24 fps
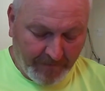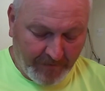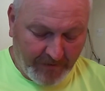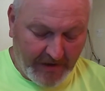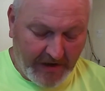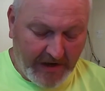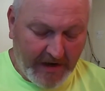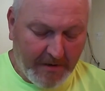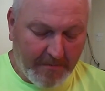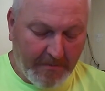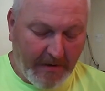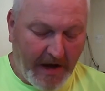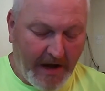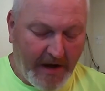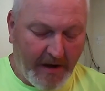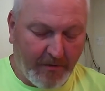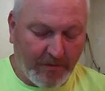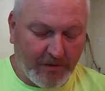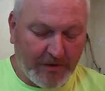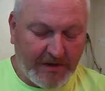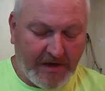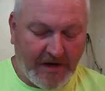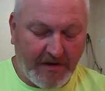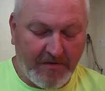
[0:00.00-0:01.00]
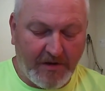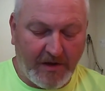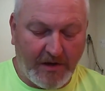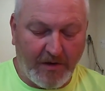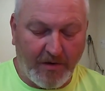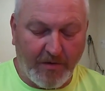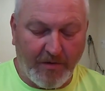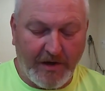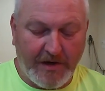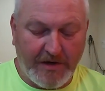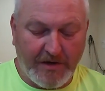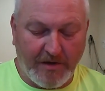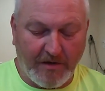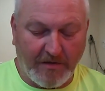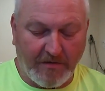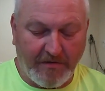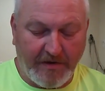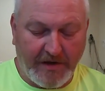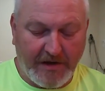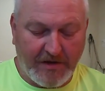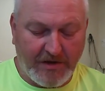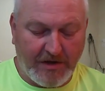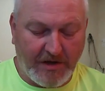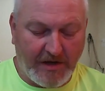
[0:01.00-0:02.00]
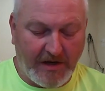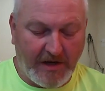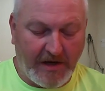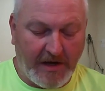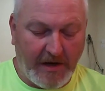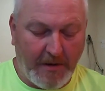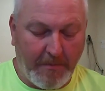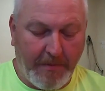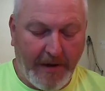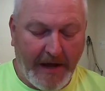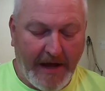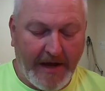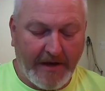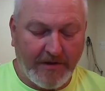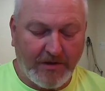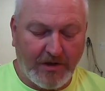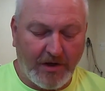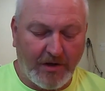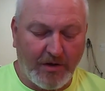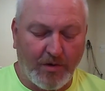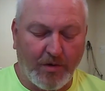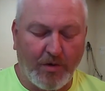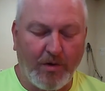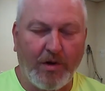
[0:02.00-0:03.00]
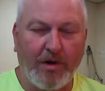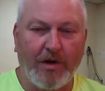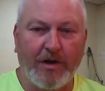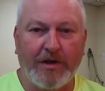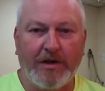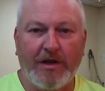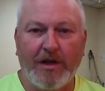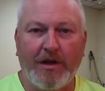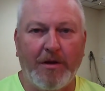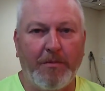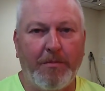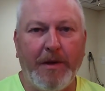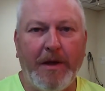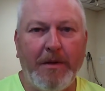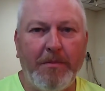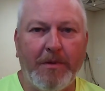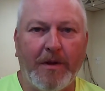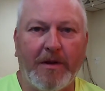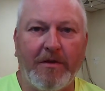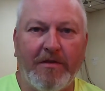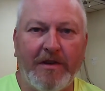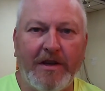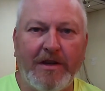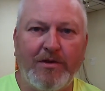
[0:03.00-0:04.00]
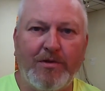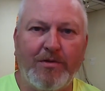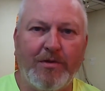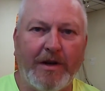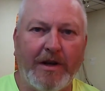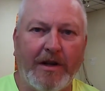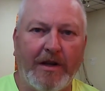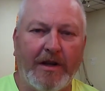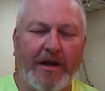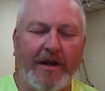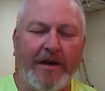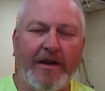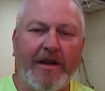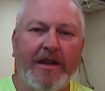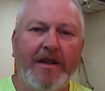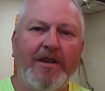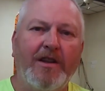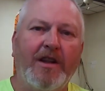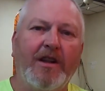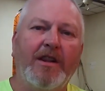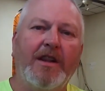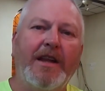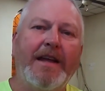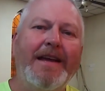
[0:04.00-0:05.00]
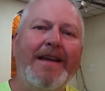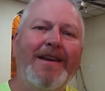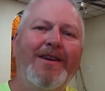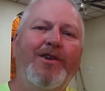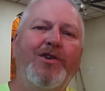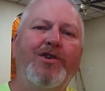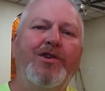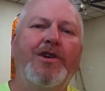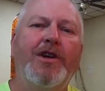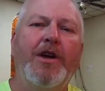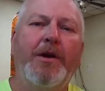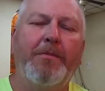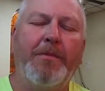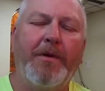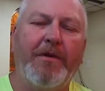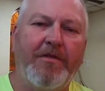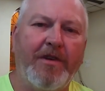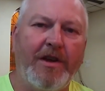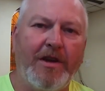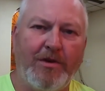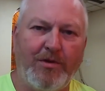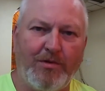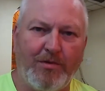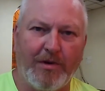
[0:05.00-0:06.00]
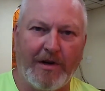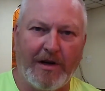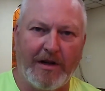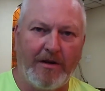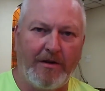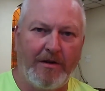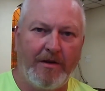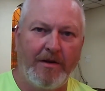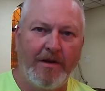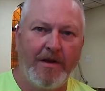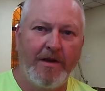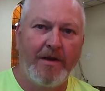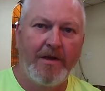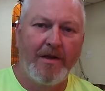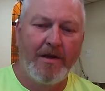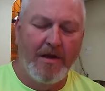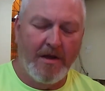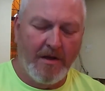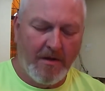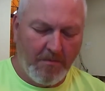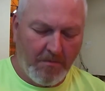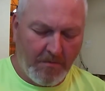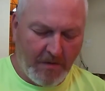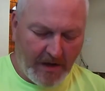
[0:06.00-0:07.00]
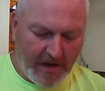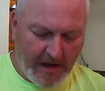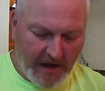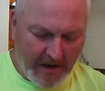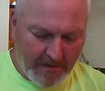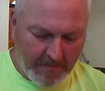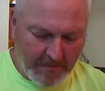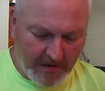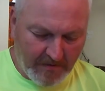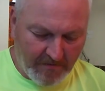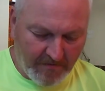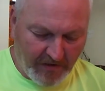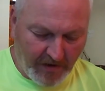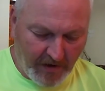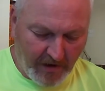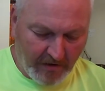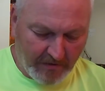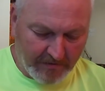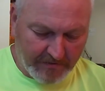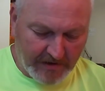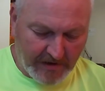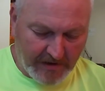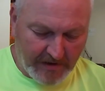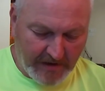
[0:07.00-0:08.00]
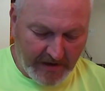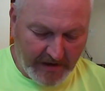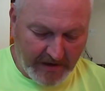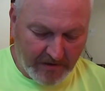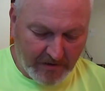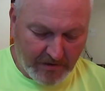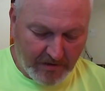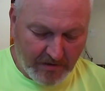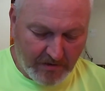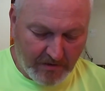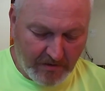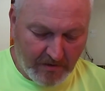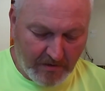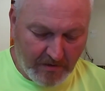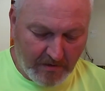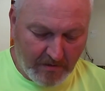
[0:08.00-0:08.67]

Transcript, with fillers: Nehemiah was given the original vision and he passed it on to the people of Israel and then the leadership of Israel became involved in this